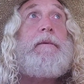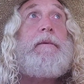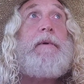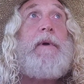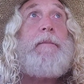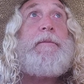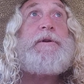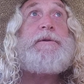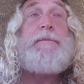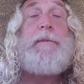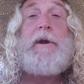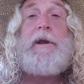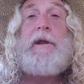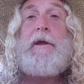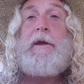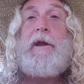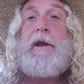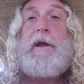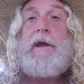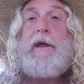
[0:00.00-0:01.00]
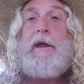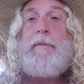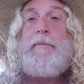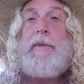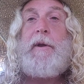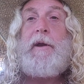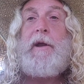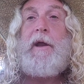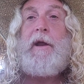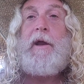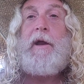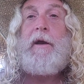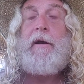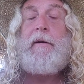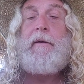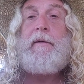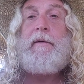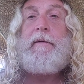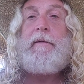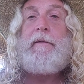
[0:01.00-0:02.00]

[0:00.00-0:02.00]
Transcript: how much money you're going to keep in here.